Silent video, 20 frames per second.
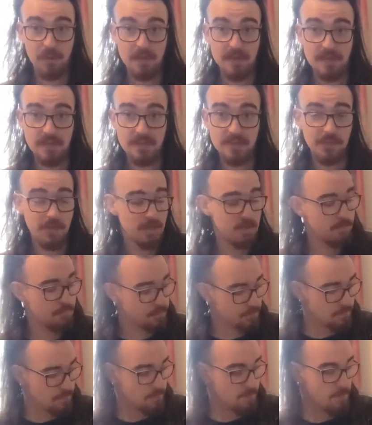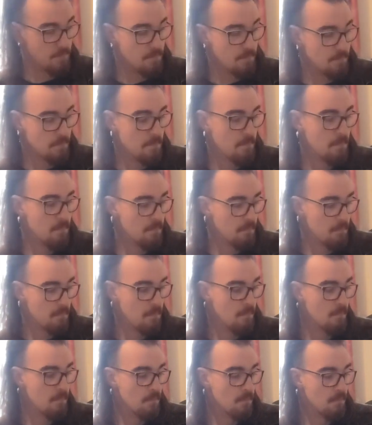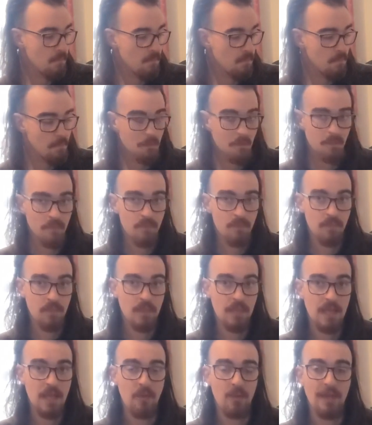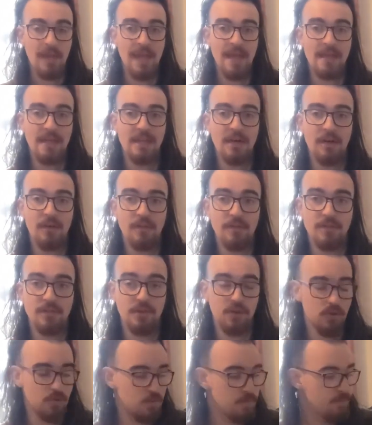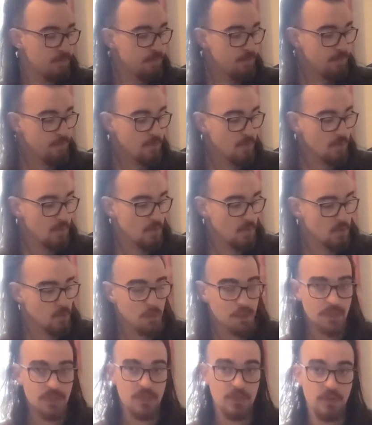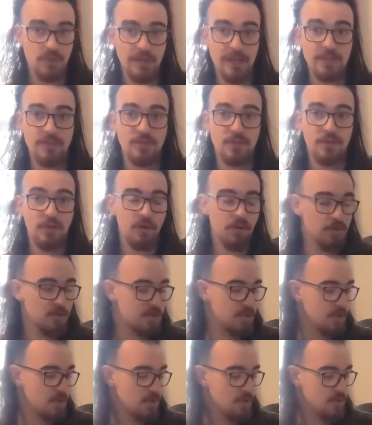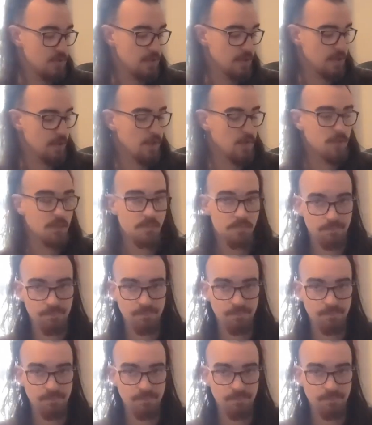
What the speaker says: on the D string, and we end it on the 2. So we just do an extra note on the 2, so it goes.